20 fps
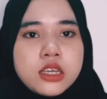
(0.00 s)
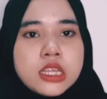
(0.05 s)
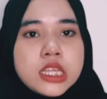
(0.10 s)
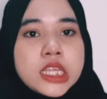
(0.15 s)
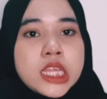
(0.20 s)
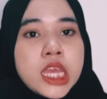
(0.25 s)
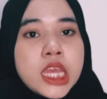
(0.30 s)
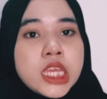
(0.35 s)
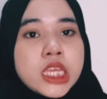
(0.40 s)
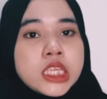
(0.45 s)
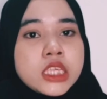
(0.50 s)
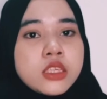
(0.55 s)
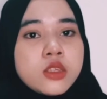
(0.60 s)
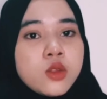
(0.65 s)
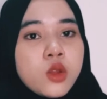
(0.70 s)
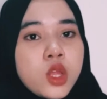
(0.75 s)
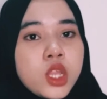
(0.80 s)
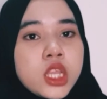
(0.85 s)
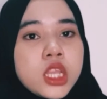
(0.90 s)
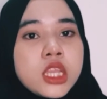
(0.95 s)
there is
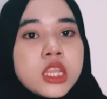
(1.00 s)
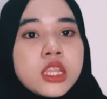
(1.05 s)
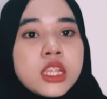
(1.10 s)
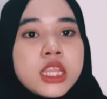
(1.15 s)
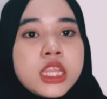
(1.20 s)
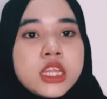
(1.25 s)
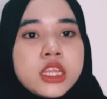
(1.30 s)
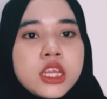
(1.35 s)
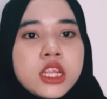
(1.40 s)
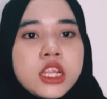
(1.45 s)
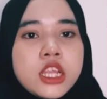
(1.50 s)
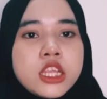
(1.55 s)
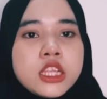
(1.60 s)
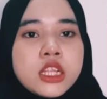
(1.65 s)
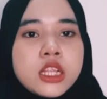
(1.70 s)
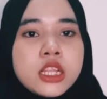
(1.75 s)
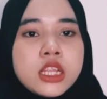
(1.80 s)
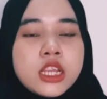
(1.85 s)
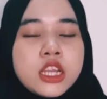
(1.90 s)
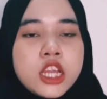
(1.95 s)
non-linear
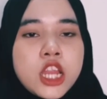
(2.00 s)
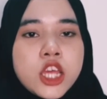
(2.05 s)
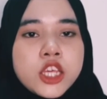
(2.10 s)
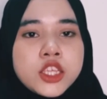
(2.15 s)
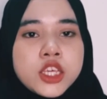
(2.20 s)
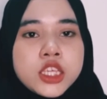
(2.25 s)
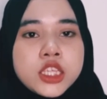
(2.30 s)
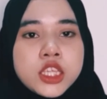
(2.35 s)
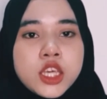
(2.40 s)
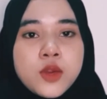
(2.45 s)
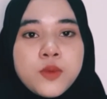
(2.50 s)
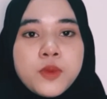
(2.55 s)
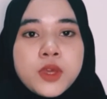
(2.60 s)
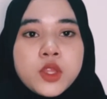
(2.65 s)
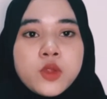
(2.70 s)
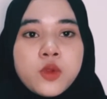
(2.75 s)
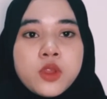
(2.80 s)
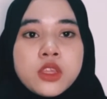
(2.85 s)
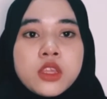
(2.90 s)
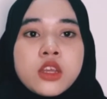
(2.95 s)
relationship
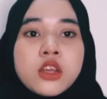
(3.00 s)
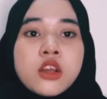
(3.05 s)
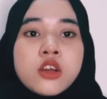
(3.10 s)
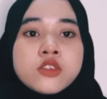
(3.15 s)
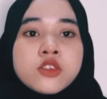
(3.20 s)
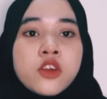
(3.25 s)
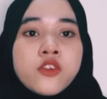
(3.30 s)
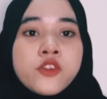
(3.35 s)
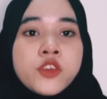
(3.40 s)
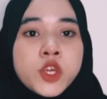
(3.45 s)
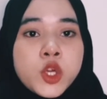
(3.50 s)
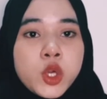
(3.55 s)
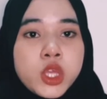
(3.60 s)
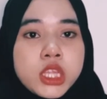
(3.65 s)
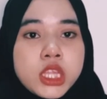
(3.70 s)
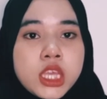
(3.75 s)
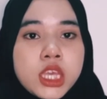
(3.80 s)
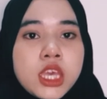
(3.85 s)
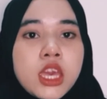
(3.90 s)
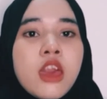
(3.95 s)
between the cost of
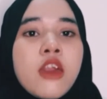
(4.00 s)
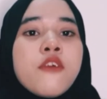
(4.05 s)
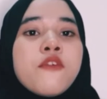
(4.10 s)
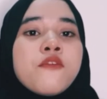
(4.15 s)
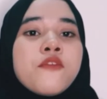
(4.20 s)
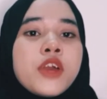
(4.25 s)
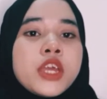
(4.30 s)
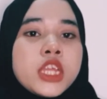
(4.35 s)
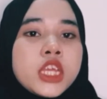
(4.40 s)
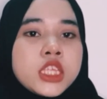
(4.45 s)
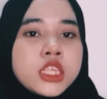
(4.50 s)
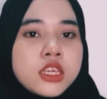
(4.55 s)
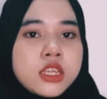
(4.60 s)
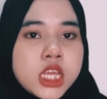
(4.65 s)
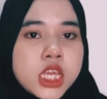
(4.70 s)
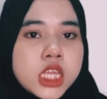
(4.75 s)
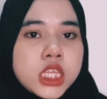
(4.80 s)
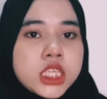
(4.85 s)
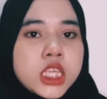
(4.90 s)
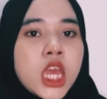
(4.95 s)
equity and financial
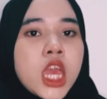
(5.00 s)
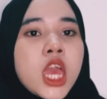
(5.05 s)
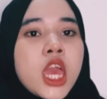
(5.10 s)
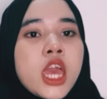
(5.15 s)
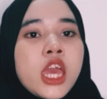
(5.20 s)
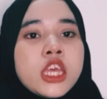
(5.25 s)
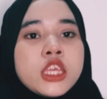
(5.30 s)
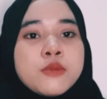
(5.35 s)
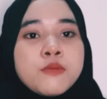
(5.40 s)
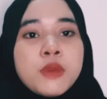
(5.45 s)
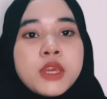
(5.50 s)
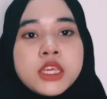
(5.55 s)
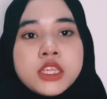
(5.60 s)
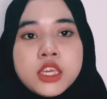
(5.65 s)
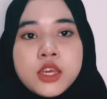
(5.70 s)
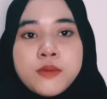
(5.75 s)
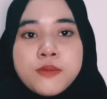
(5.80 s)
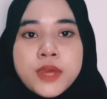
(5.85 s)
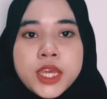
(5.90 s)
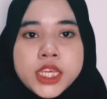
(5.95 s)
risk as
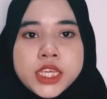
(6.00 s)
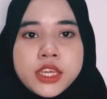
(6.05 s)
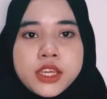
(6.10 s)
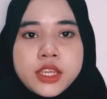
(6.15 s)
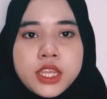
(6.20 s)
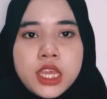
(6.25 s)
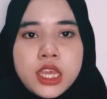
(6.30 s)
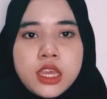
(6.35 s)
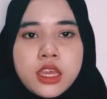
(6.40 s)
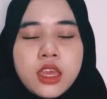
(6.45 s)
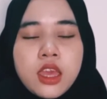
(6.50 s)
measured by gearing.